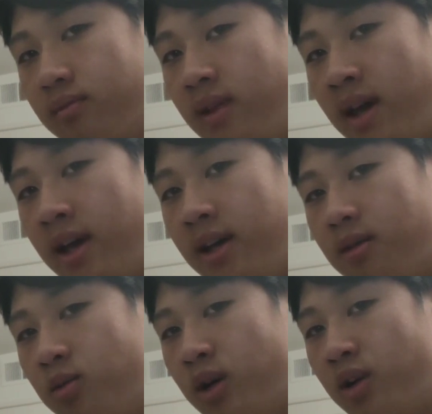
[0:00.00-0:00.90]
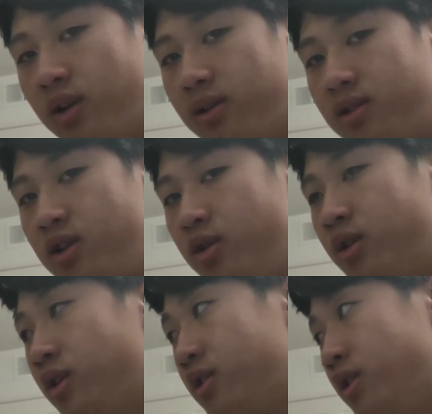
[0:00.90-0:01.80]
they will
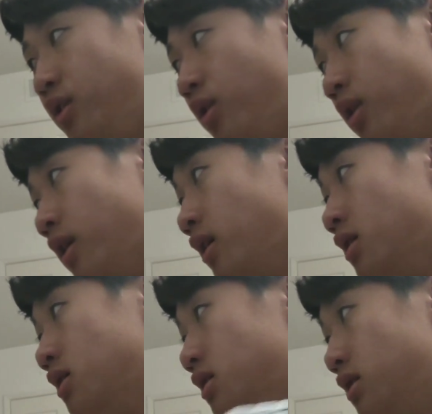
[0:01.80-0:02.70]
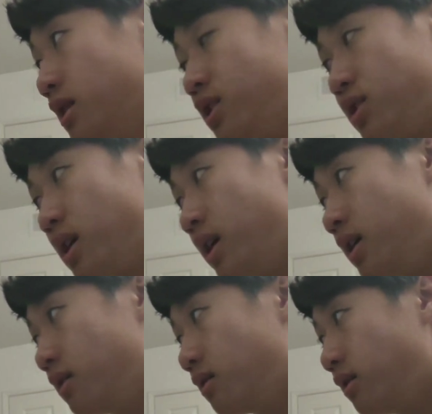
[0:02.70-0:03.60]
tutor to your, let's
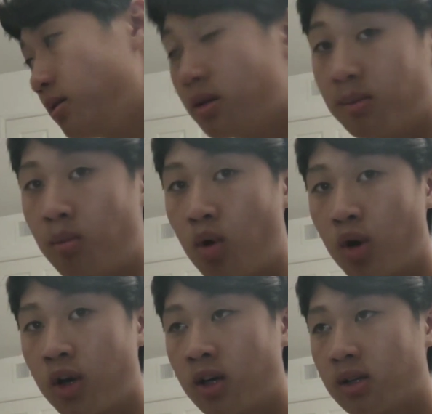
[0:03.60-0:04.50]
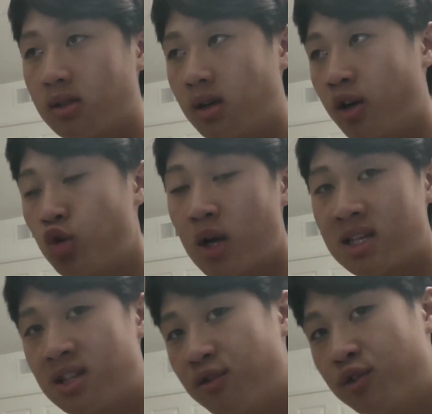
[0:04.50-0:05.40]
say, more
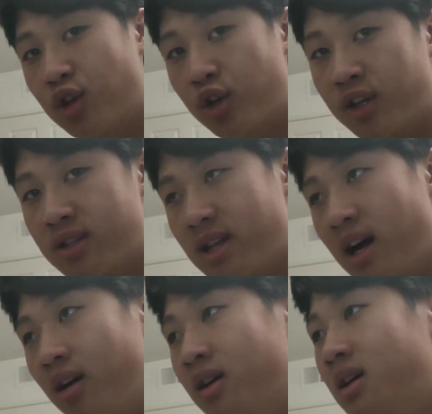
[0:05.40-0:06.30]
aggressive turning style.